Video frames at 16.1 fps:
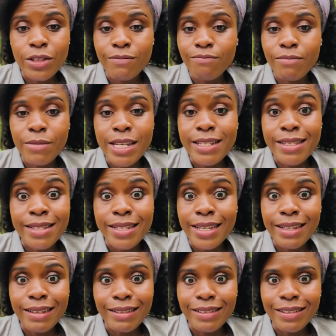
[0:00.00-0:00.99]
his
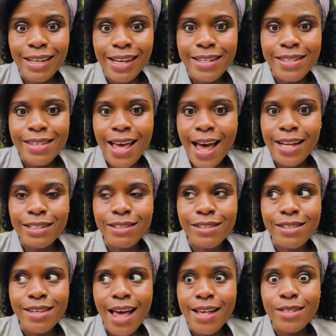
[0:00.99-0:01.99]
deal is
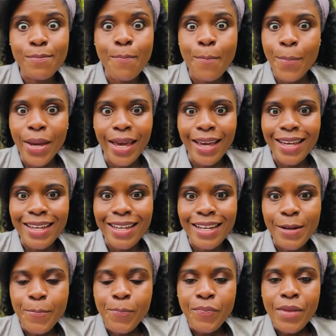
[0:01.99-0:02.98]
as big
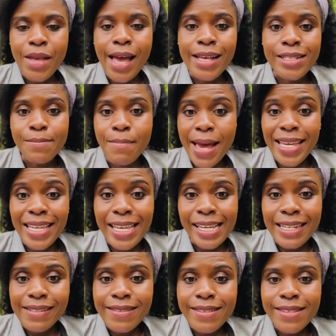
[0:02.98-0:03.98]
as
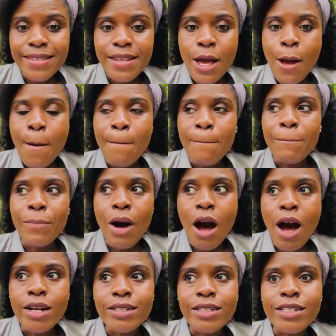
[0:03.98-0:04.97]
Meghan's.
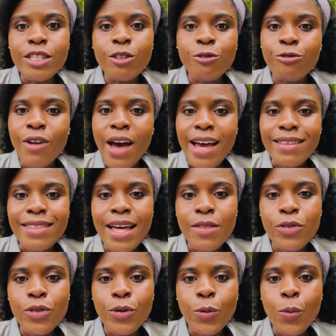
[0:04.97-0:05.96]
But the fact
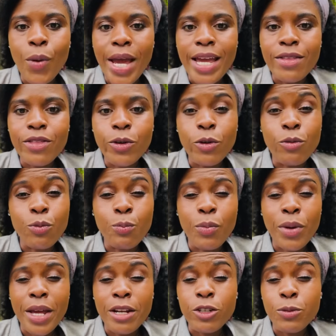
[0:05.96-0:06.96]
that the way the
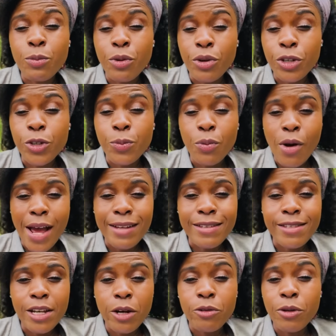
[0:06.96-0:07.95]
British
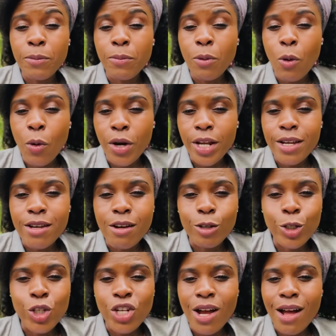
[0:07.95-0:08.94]
press are reporting
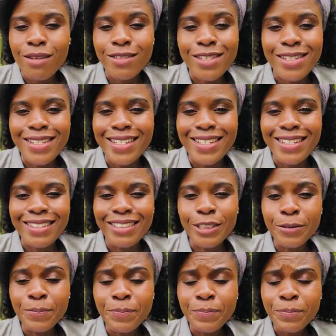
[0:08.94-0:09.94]
on Charles'
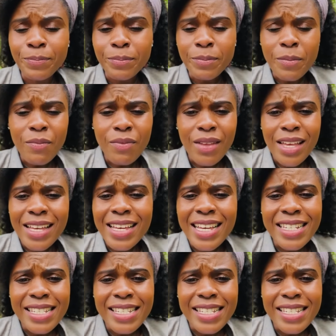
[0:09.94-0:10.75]
deal is